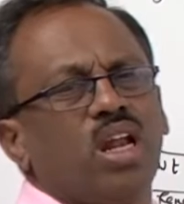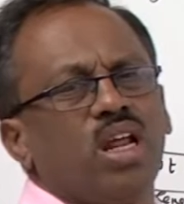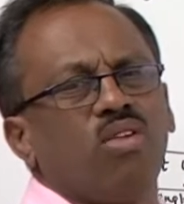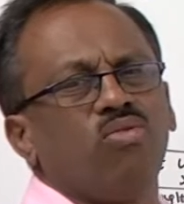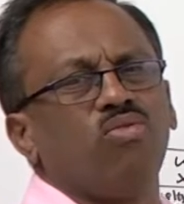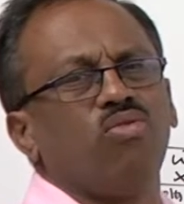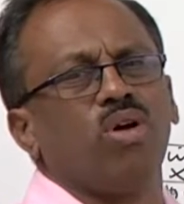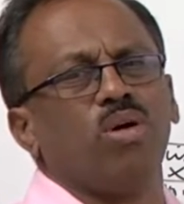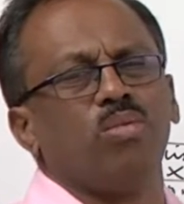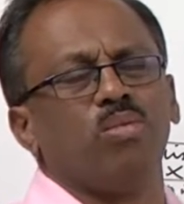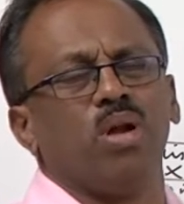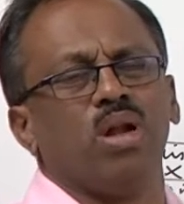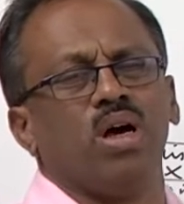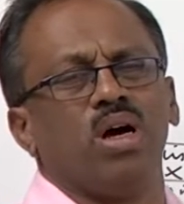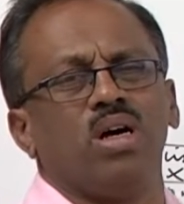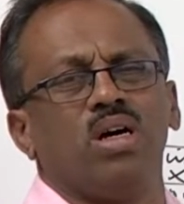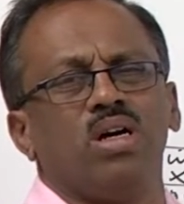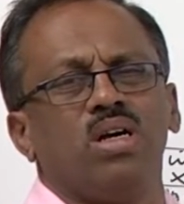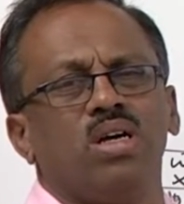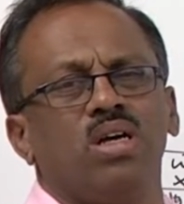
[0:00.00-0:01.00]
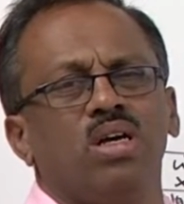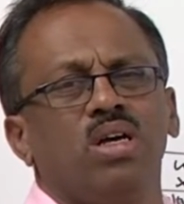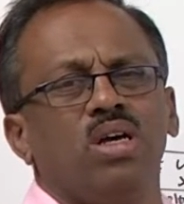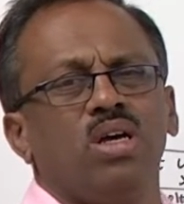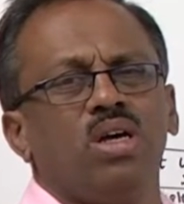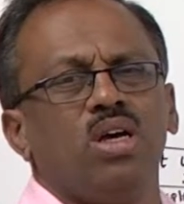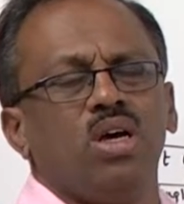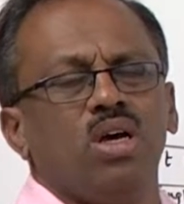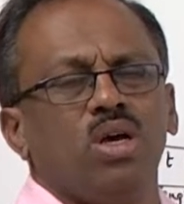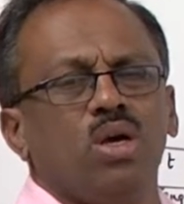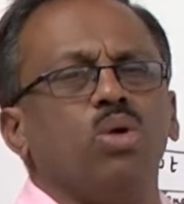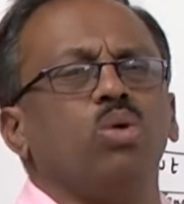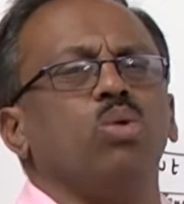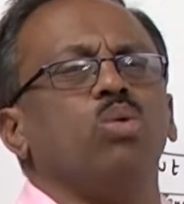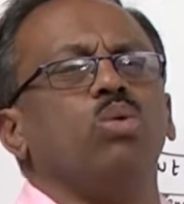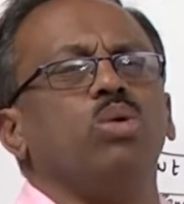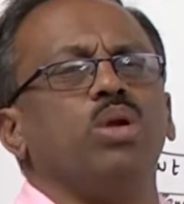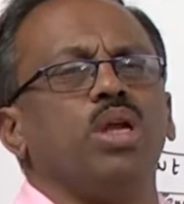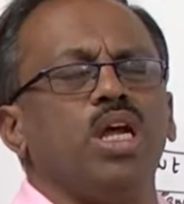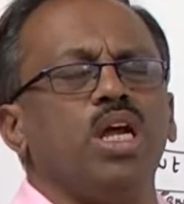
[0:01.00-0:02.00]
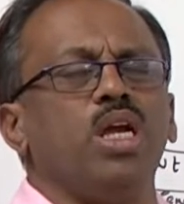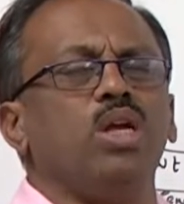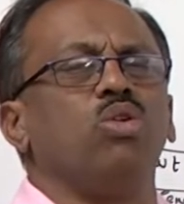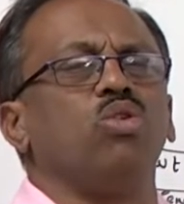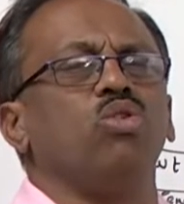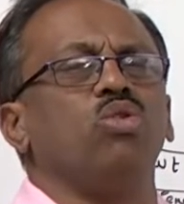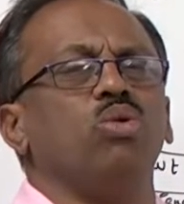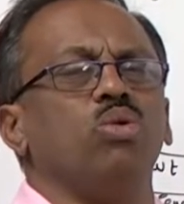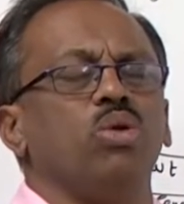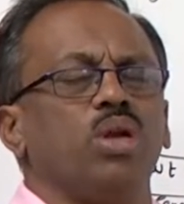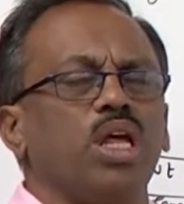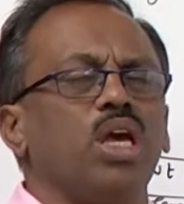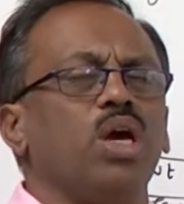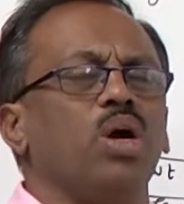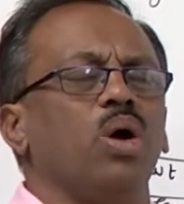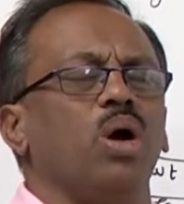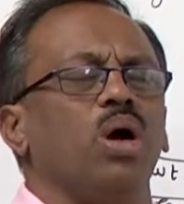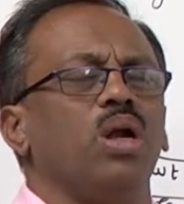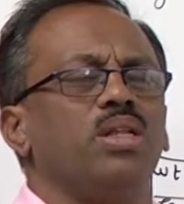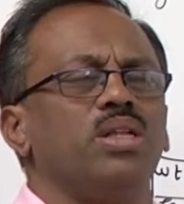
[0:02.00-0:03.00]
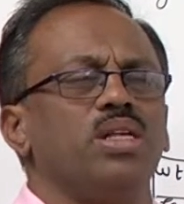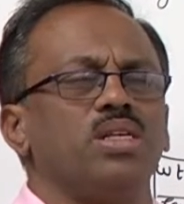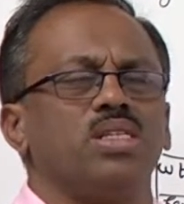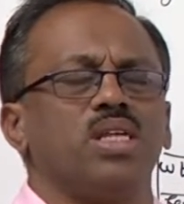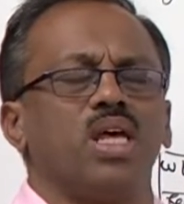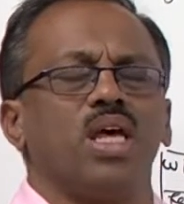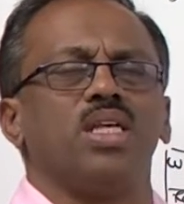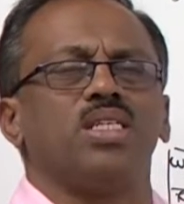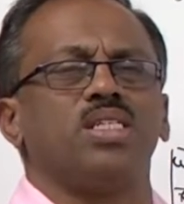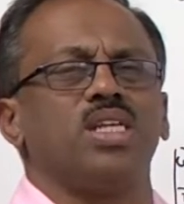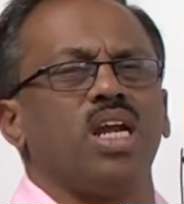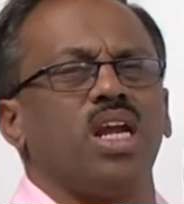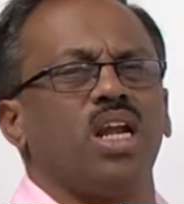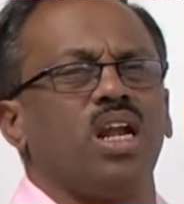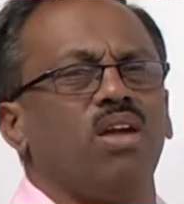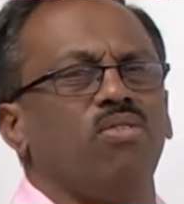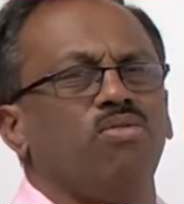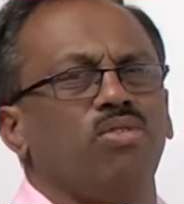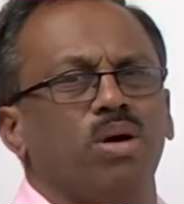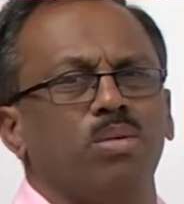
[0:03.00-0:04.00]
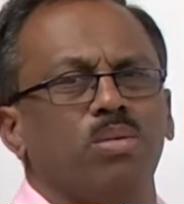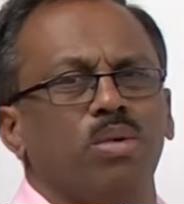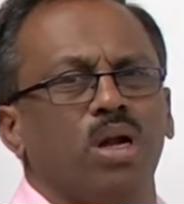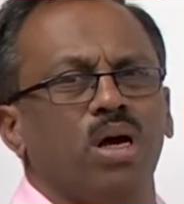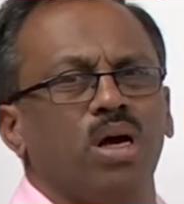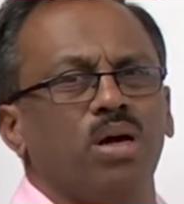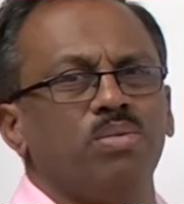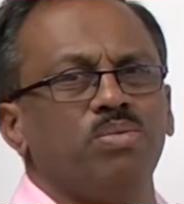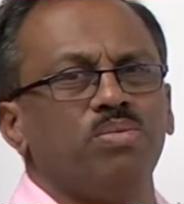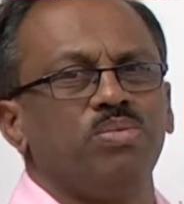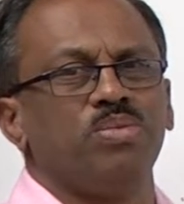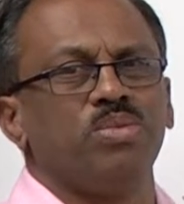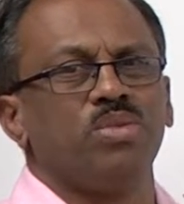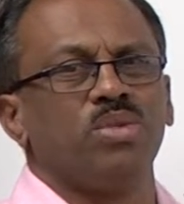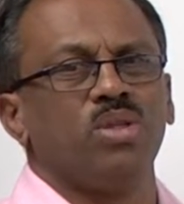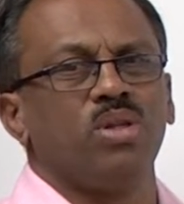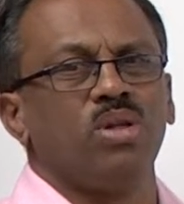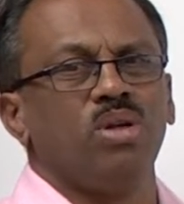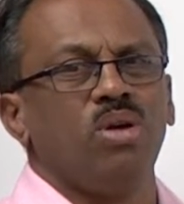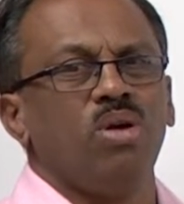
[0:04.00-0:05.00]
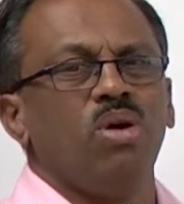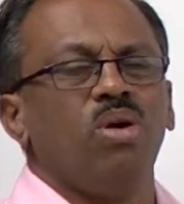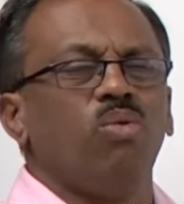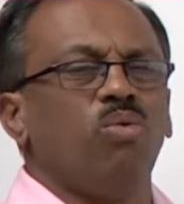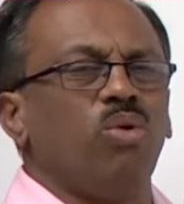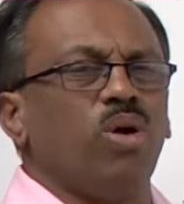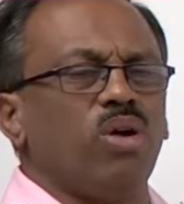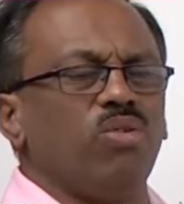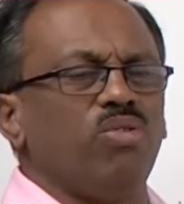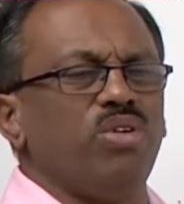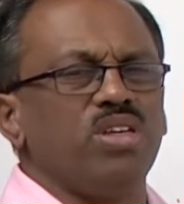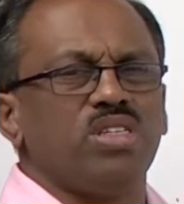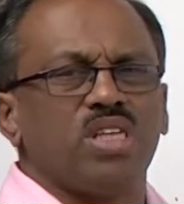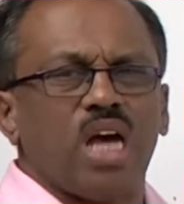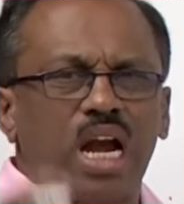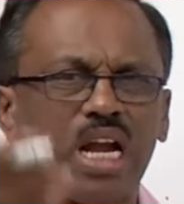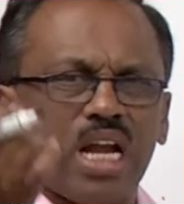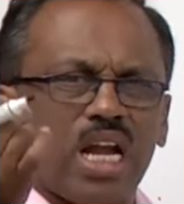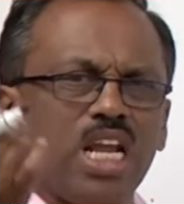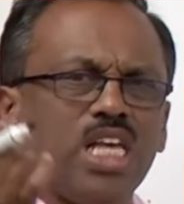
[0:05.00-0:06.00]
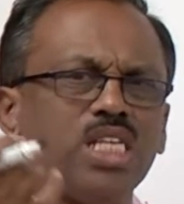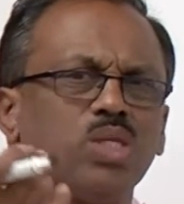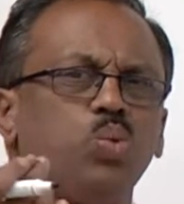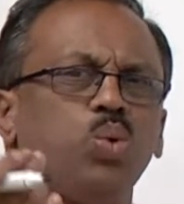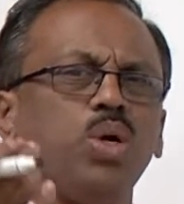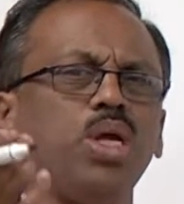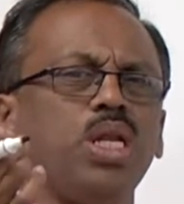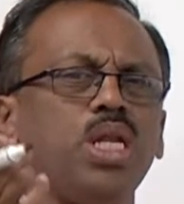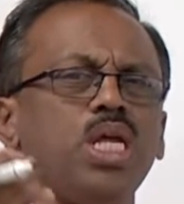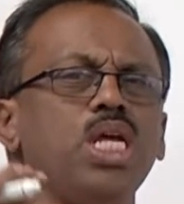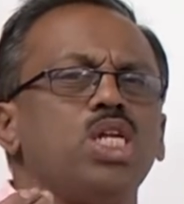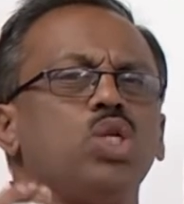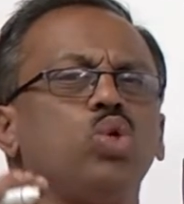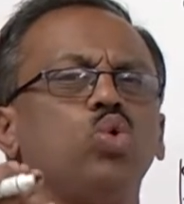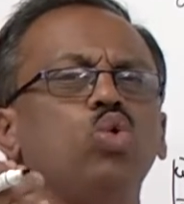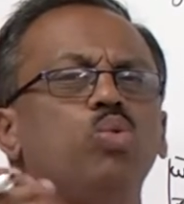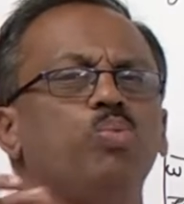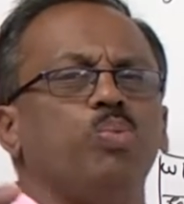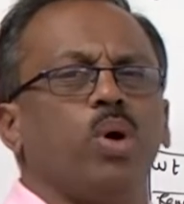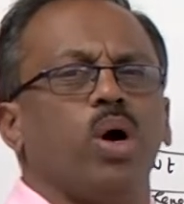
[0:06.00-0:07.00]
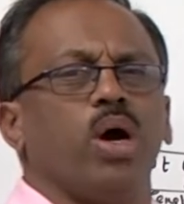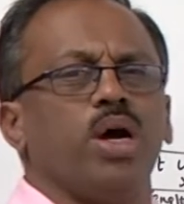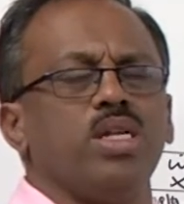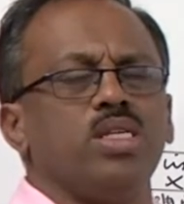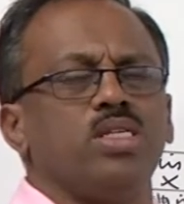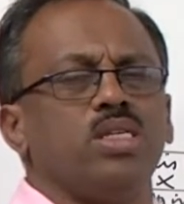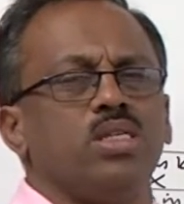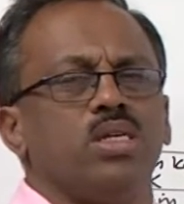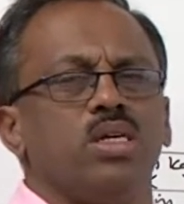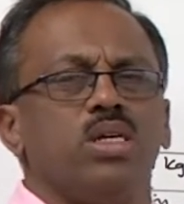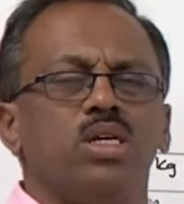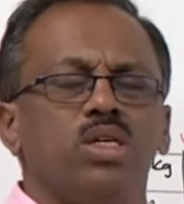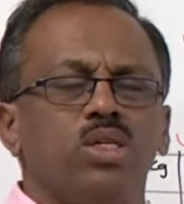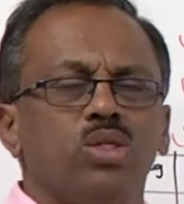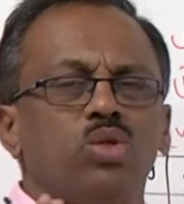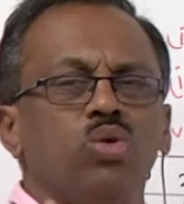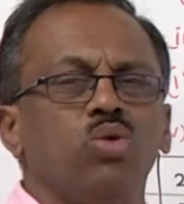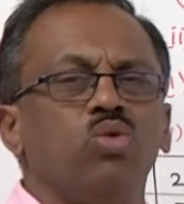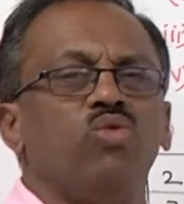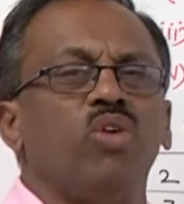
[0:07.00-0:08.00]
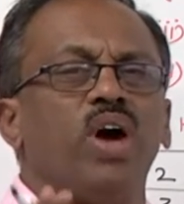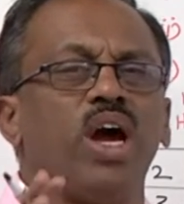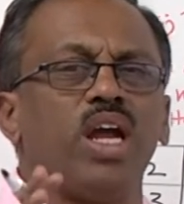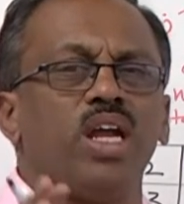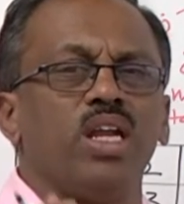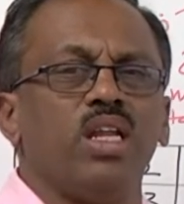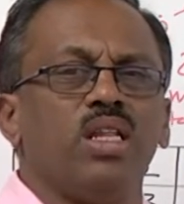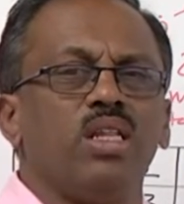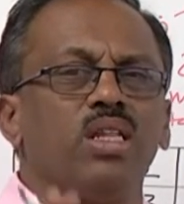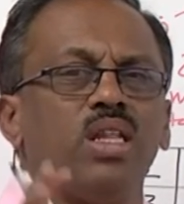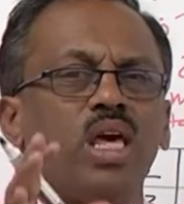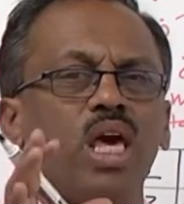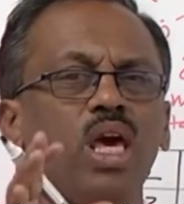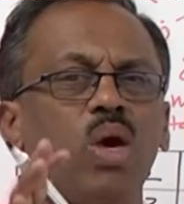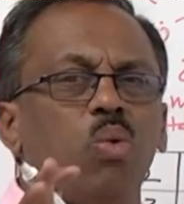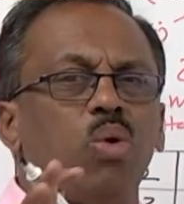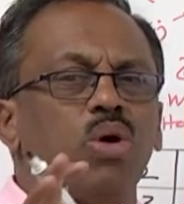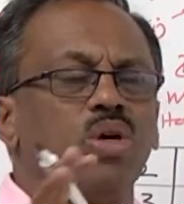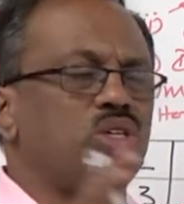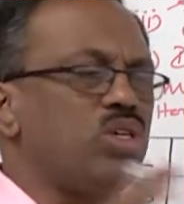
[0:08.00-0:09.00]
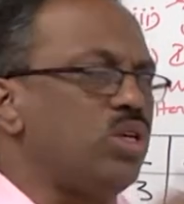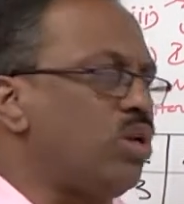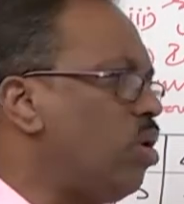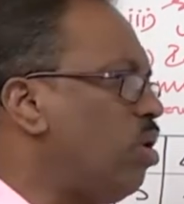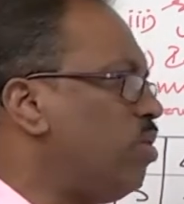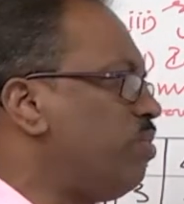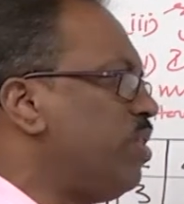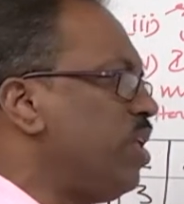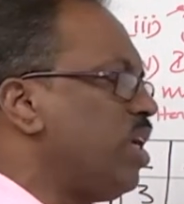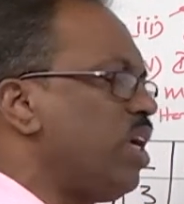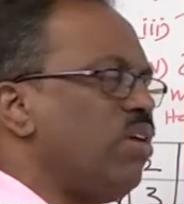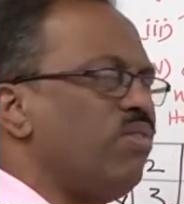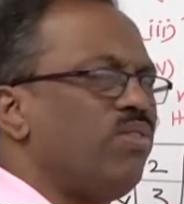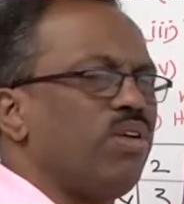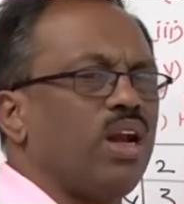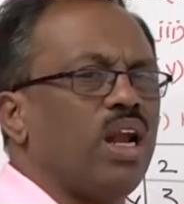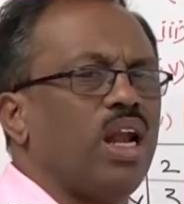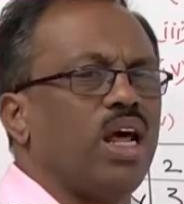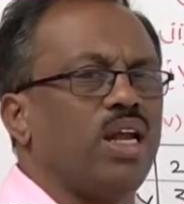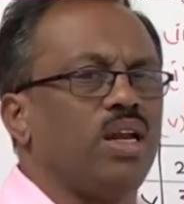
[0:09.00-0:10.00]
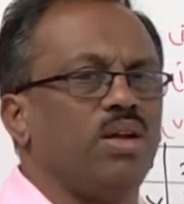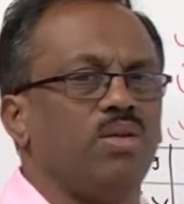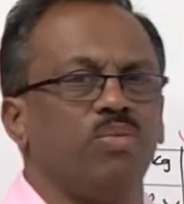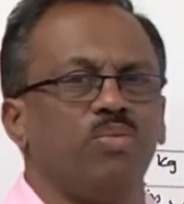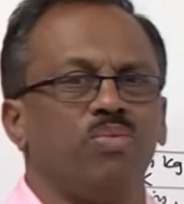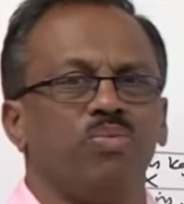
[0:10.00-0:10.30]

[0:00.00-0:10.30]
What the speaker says: line formula. you need to recall the straight line formula, for which at least we need 2 points to find the equation of the given line.